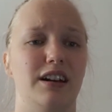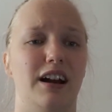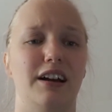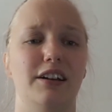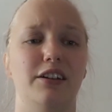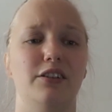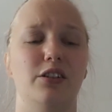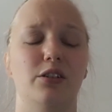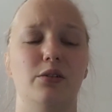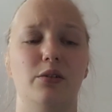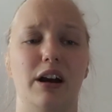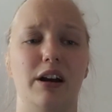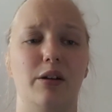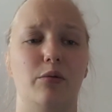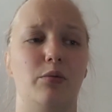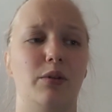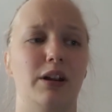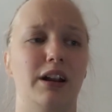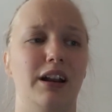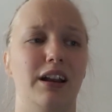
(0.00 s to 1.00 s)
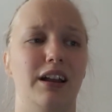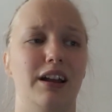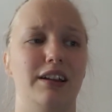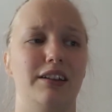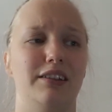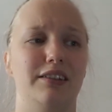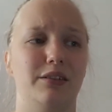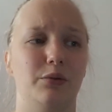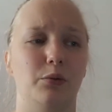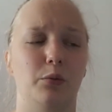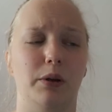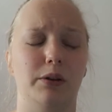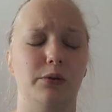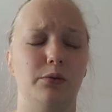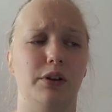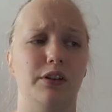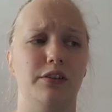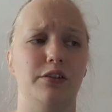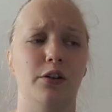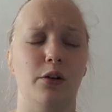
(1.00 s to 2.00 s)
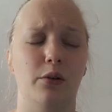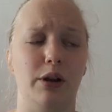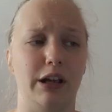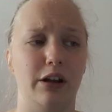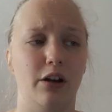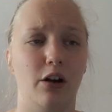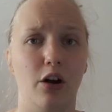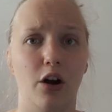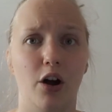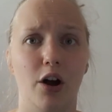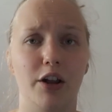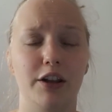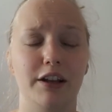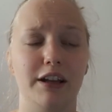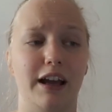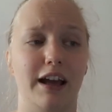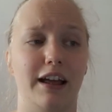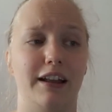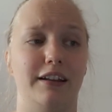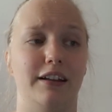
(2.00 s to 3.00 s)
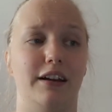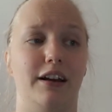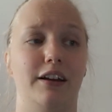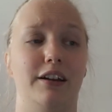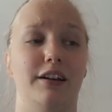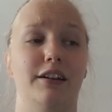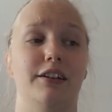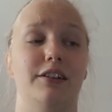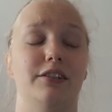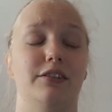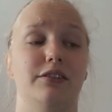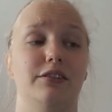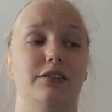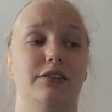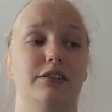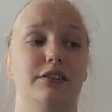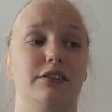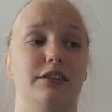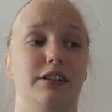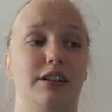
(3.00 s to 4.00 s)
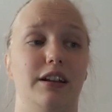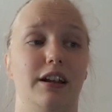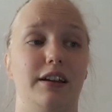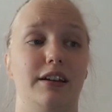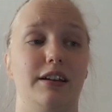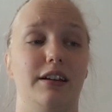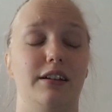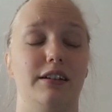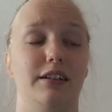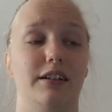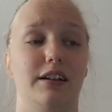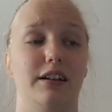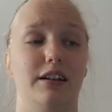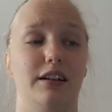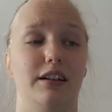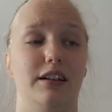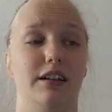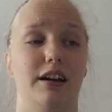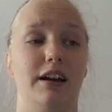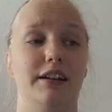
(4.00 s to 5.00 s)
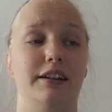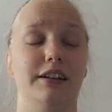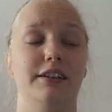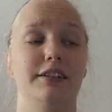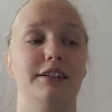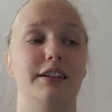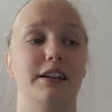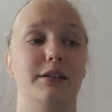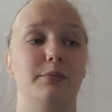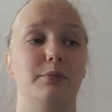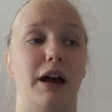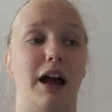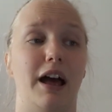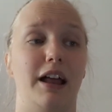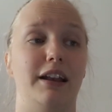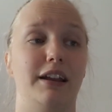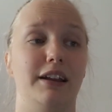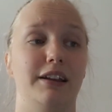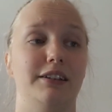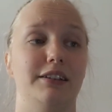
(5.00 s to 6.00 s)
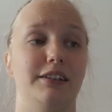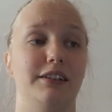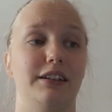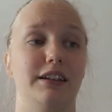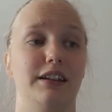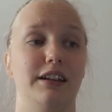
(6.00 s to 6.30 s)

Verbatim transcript: I don't know, I realized what was going on, and I got, like, I did get panicked